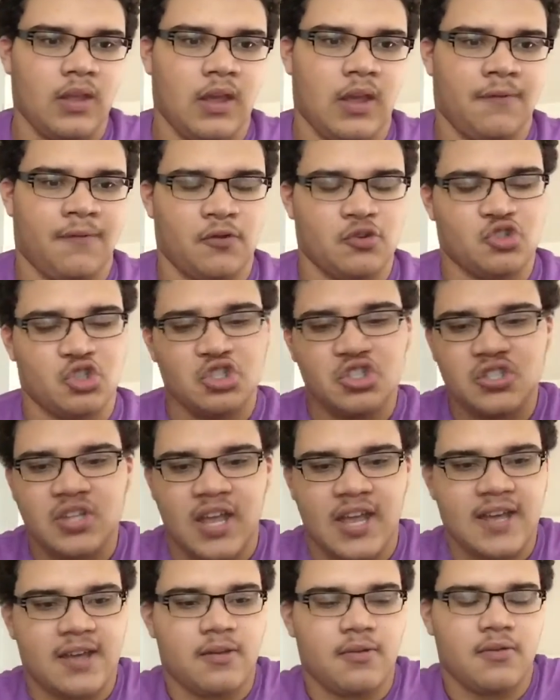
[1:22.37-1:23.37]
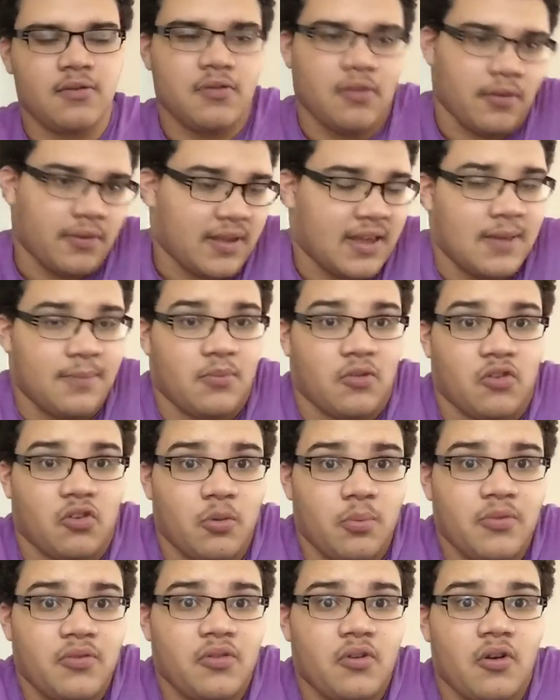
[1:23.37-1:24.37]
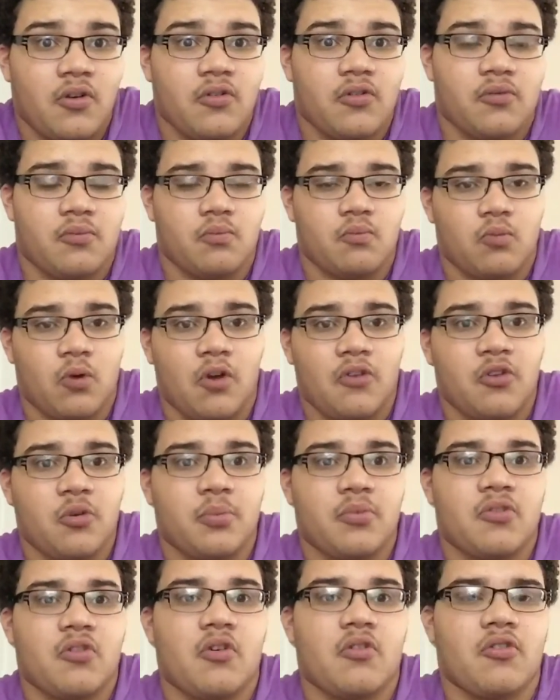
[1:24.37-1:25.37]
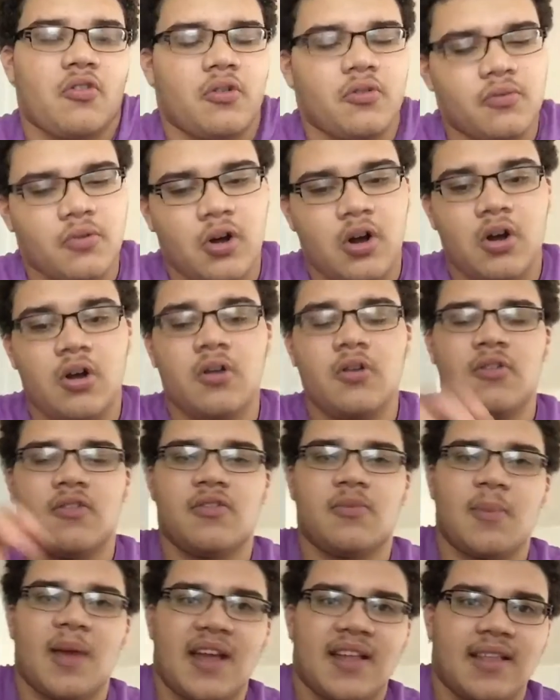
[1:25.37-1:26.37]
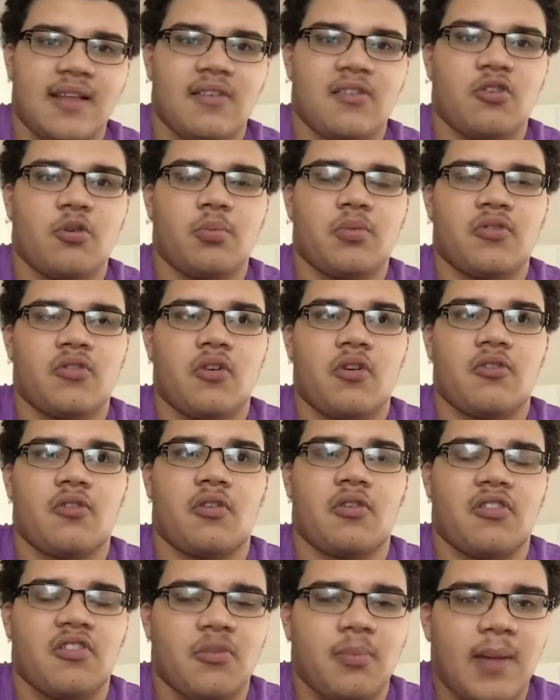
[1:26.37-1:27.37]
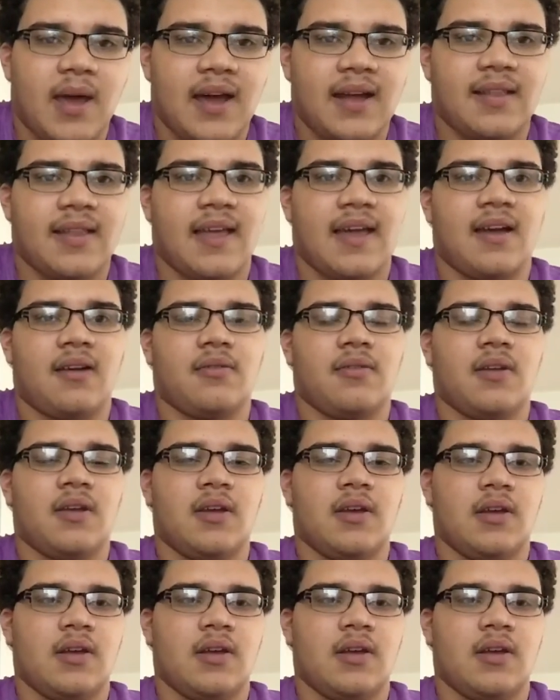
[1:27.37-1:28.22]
If you just take to keep the superstars, Raw superstars on Raw, SmackDown superstars on SmackDown,